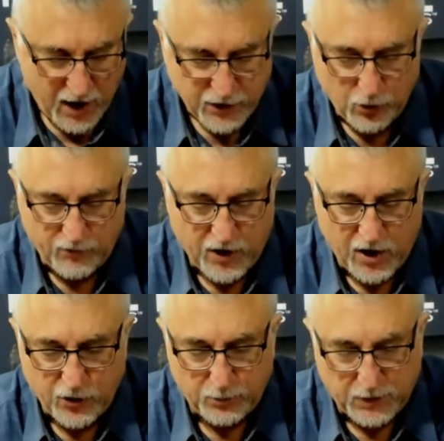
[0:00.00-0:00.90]
I do have an
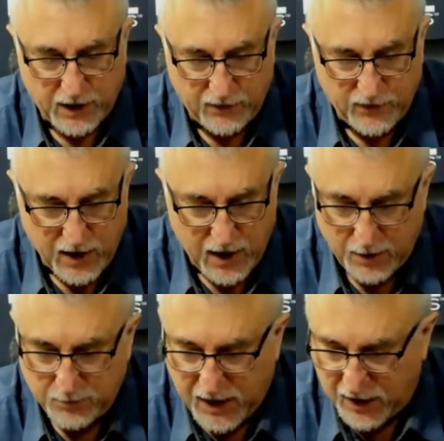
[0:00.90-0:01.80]
underplay in the
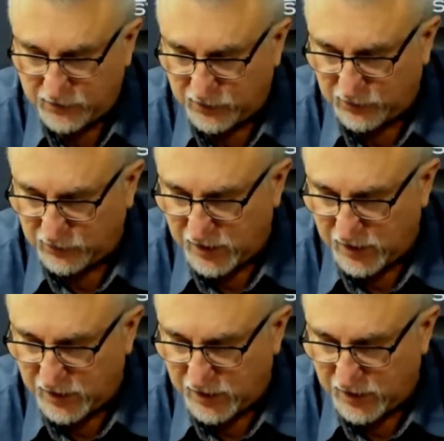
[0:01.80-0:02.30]
game. Kansas's